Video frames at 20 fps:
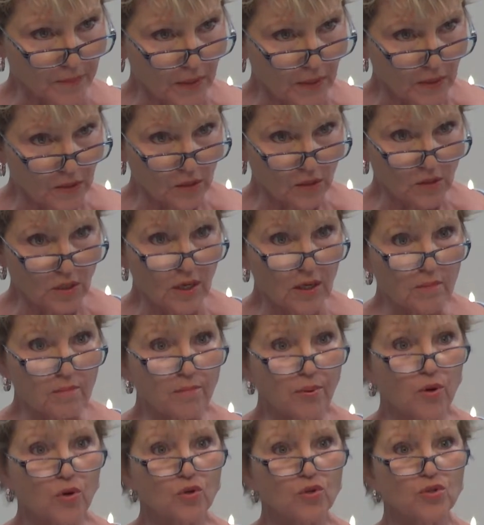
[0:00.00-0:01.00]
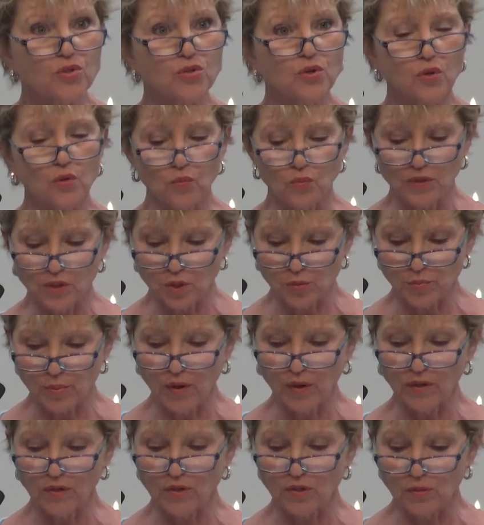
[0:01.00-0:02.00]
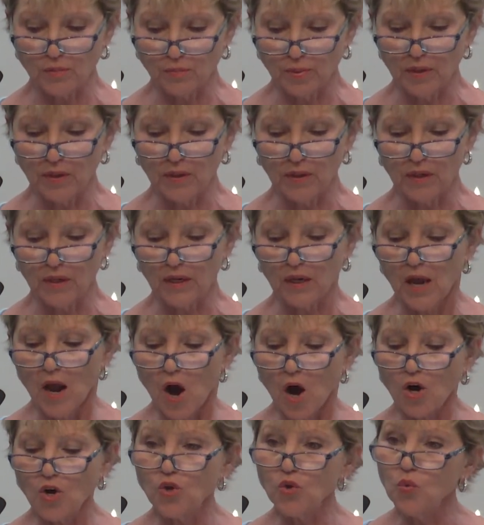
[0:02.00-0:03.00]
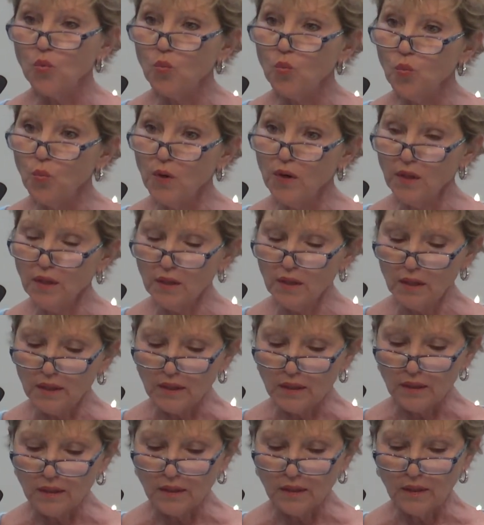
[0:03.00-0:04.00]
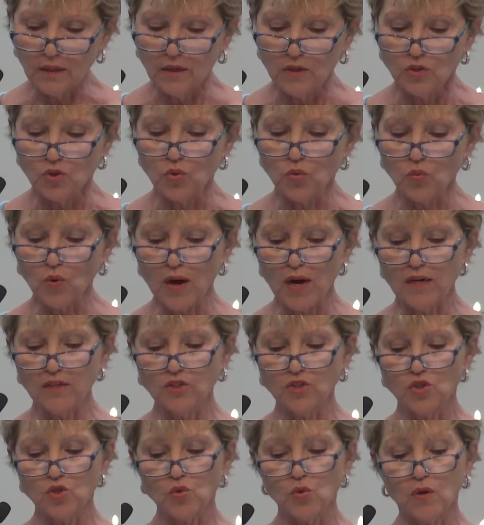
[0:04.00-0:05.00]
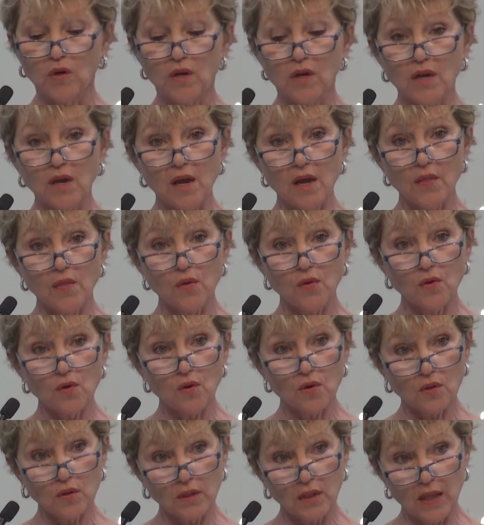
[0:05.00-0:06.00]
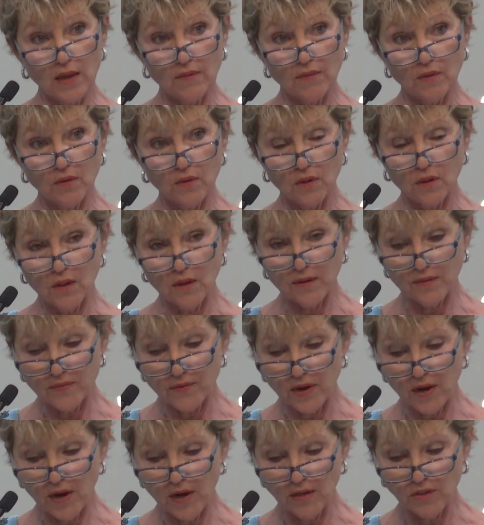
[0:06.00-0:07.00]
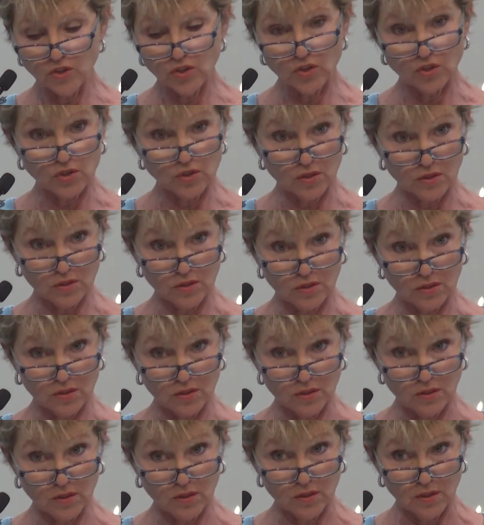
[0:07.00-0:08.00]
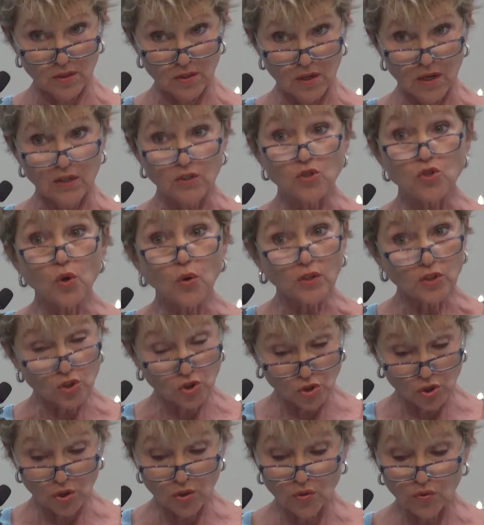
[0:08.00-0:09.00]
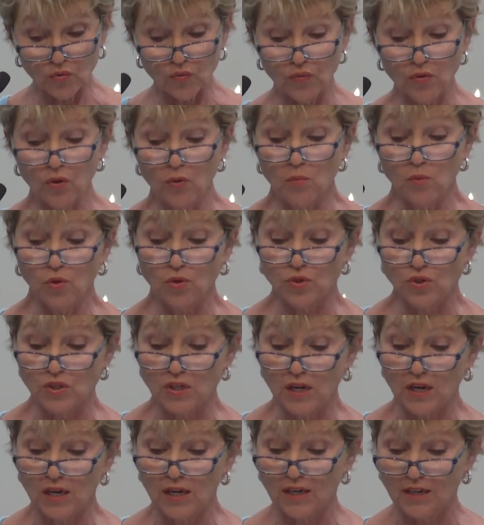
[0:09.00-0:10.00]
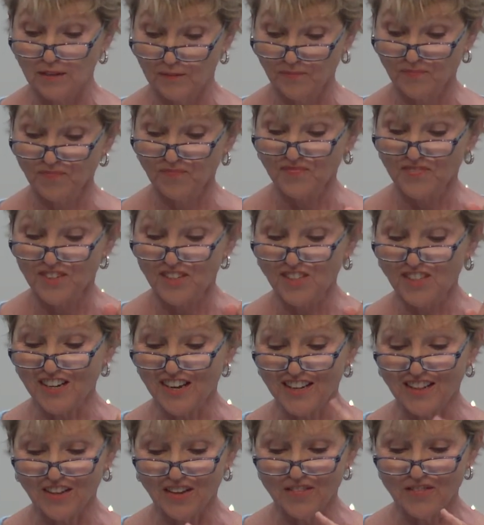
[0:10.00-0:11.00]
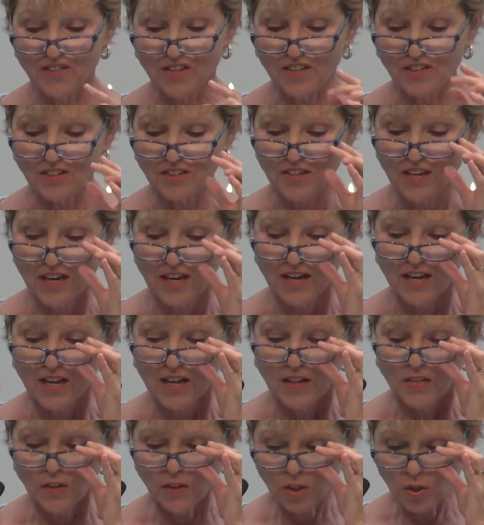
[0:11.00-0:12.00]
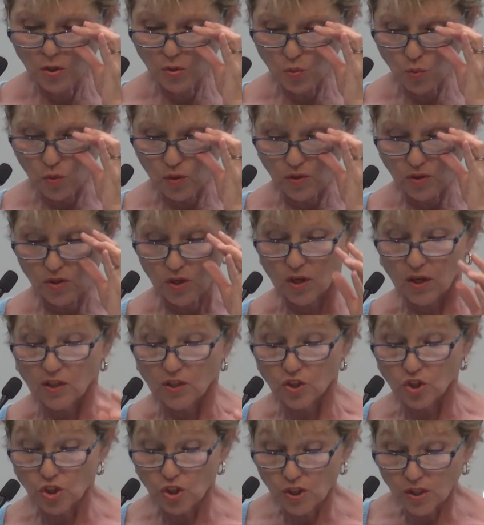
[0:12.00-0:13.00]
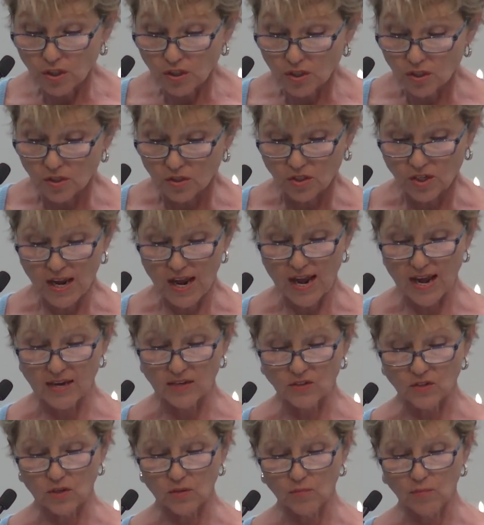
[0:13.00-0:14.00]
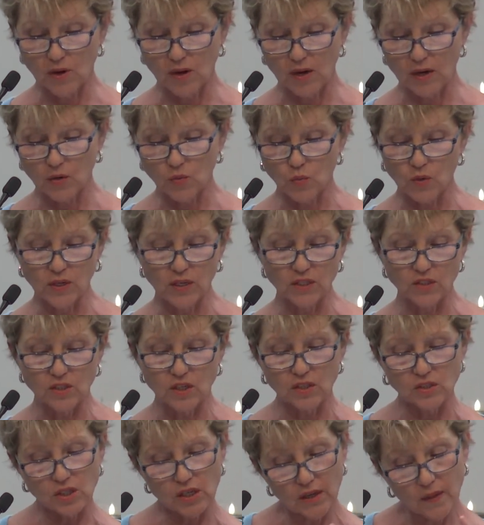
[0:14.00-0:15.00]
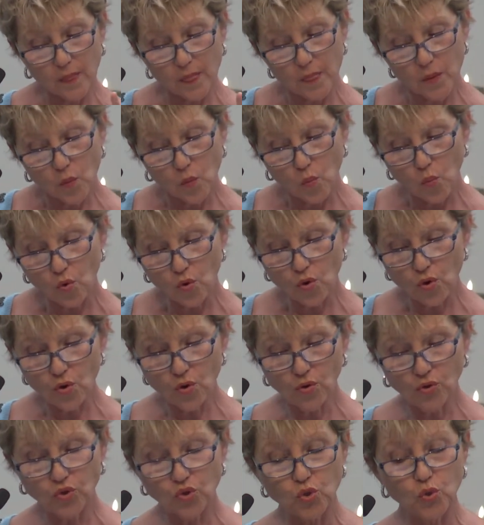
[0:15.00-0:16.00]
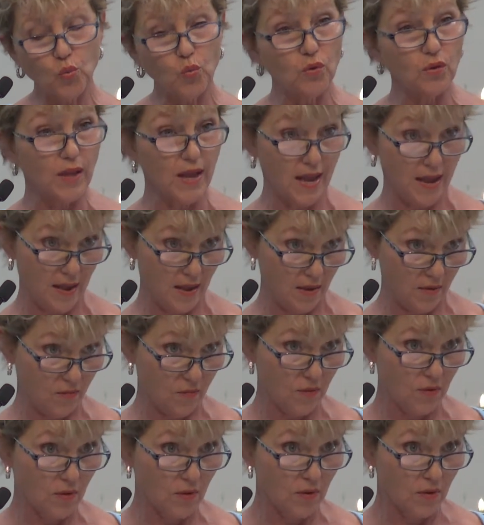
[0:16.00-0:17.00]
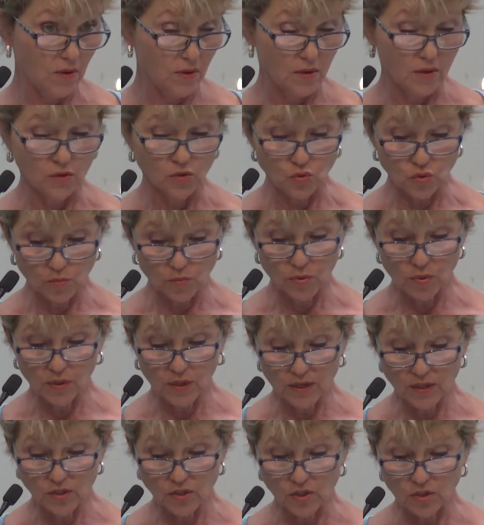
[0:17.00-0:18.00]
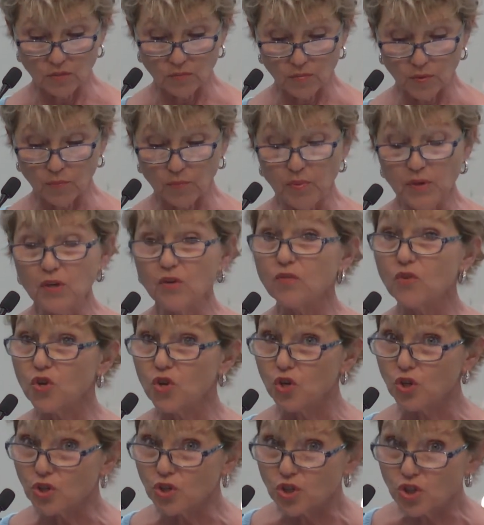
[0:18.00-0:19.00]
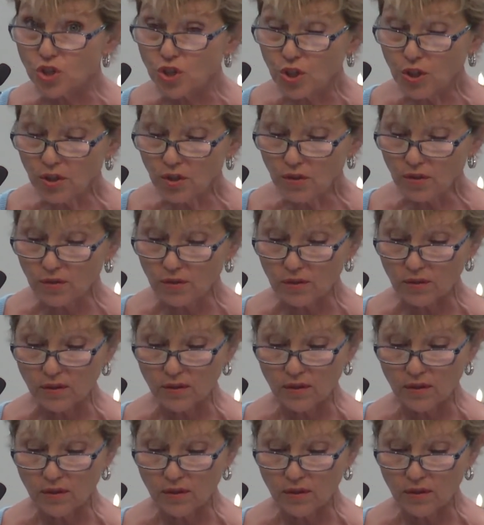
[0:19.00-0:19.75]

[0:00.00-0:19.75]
to take personal responsibility? Are you willing to rise to another level of consciousness? And so, as Charles Fillmore said, this, I love this. This is what Jesus has in mind when he says, In the world you will have tribulation, but be of good cheer.